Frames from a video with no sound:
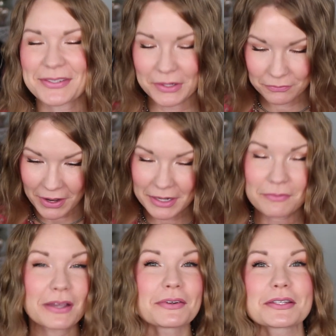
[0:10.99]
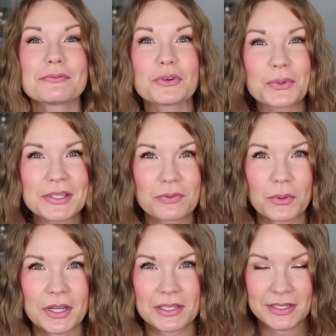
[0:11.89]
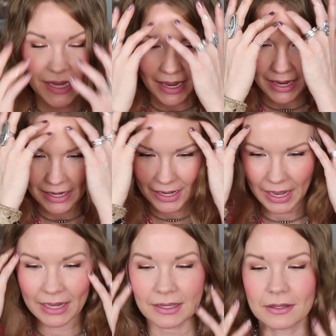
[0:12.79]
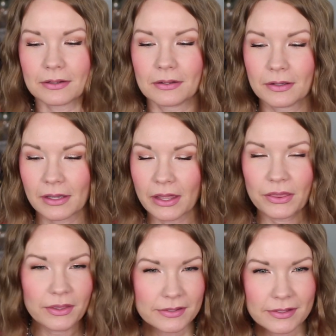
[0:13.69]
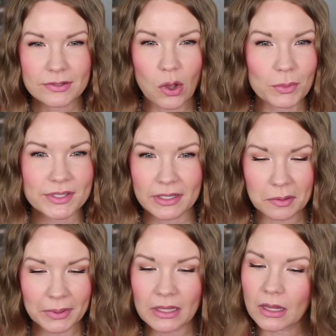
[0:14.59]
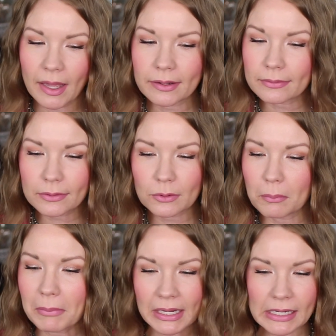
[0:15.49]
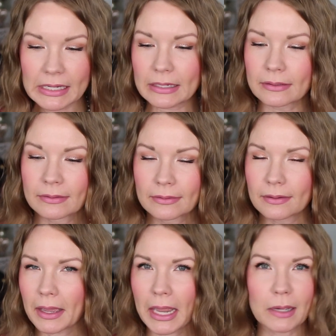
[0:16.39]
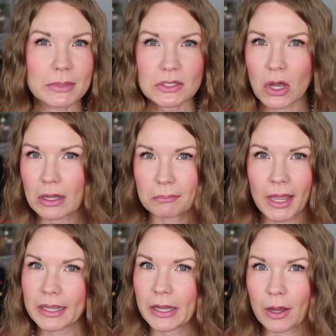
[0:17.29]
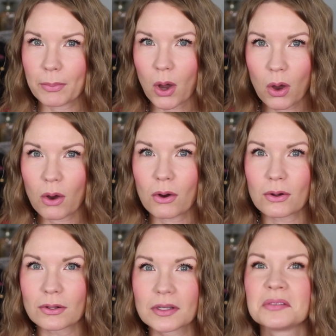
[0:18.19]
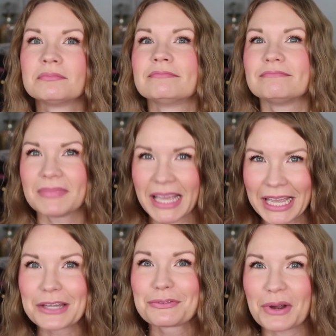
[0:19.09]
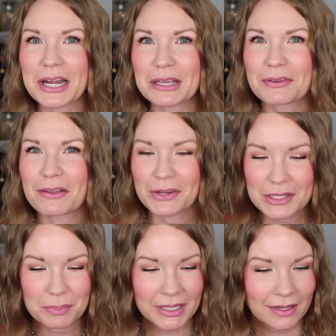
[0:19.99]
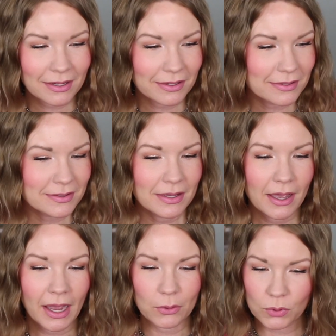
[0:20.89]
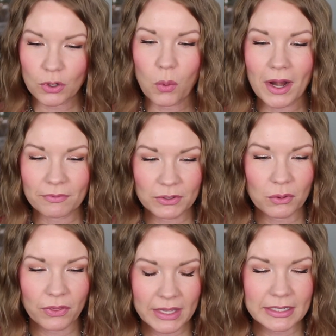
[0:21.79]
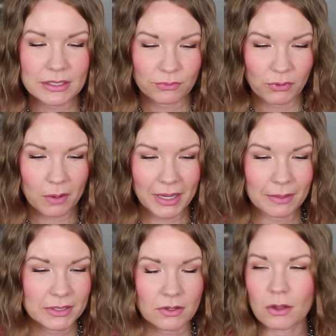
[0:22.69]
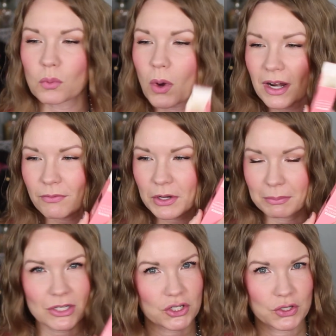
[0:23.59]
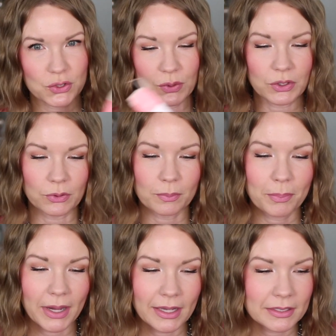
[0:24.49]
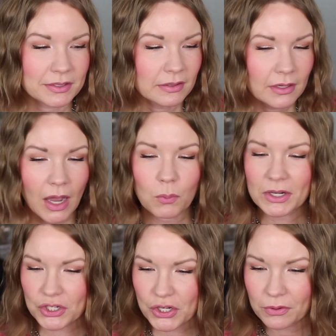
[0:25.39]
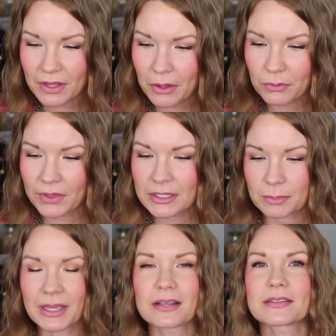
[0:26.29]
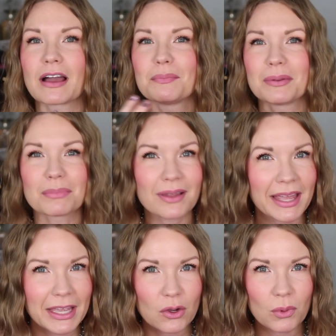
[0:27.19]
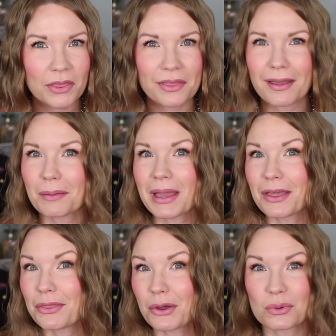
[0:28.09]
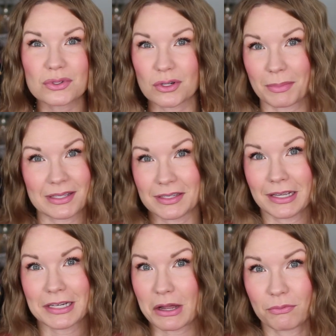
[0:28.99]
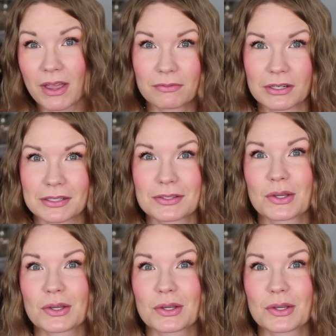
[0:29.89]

So got Friday favorites and fooeys for you today, and this is almost gonna be like a little mini Amazon makeup haul and Friday favorites because I order quite a few things from Amazon. One I've already mentioned to you, but I wanted to share the other things because I've been playing with them and those are my standout favorites.